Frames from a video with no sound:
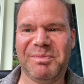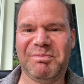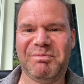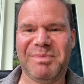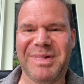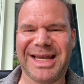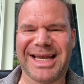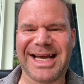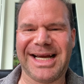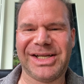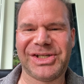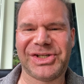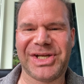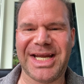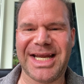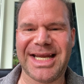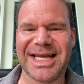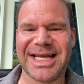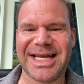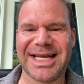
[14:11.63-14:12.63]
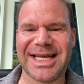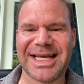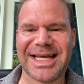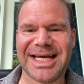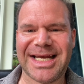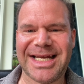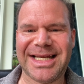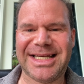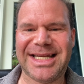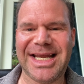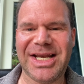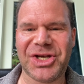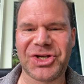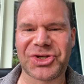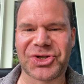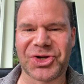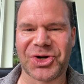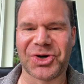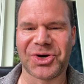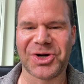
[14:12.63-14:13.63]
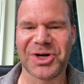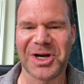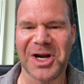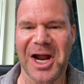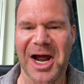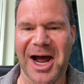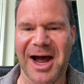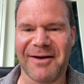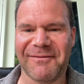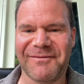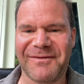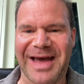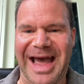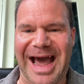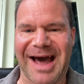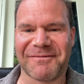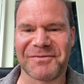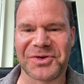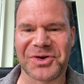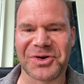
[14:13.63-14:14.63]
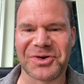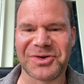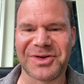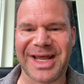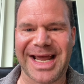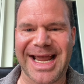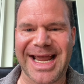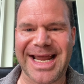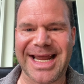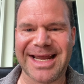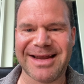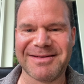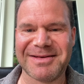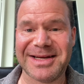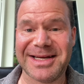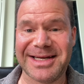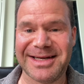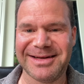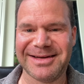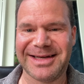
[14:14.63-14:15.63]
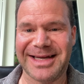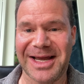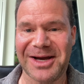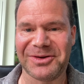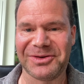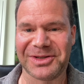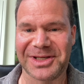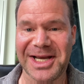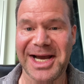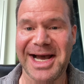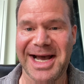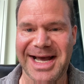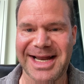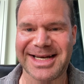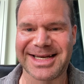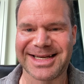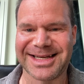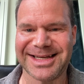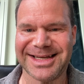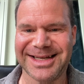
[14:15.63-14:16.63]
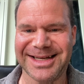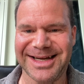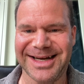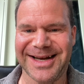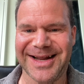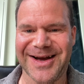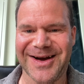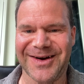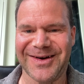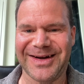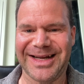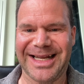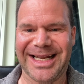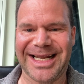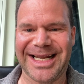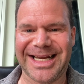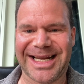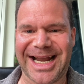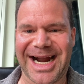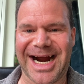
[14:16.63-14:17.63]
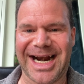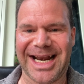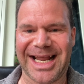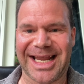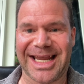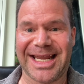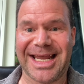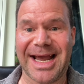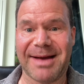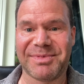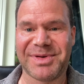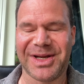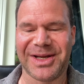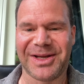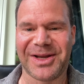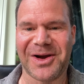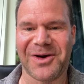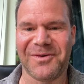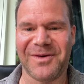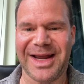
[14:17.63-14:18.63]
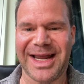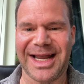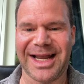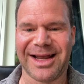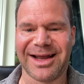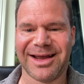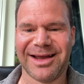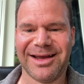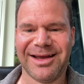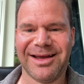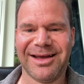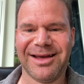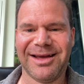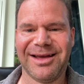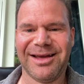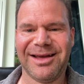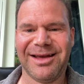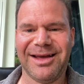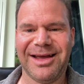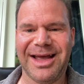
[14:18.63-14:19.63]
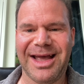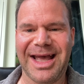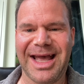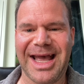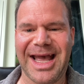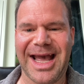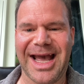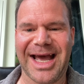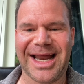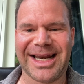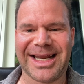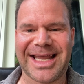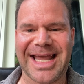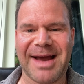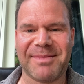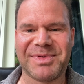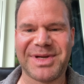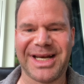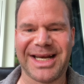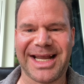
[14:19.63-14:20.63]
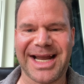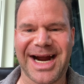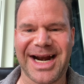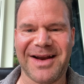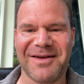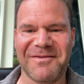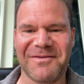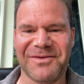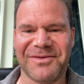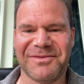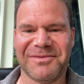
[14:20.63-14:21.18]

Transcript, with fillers: because he didn't turn it off after they yelled cut. You know, he kind of kept it going and kept in kind of